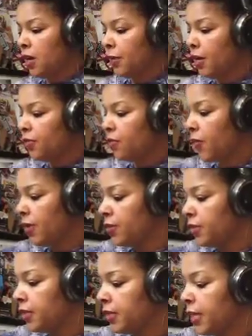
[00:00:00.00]
Another way you
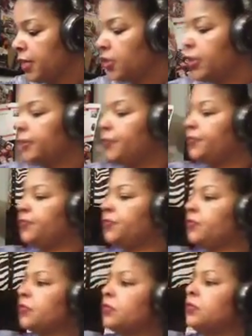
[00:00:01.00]
could schedule it,
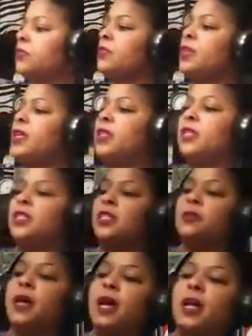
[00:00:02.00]
this is
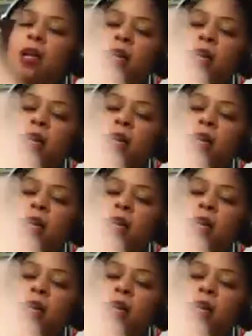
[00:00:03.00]
my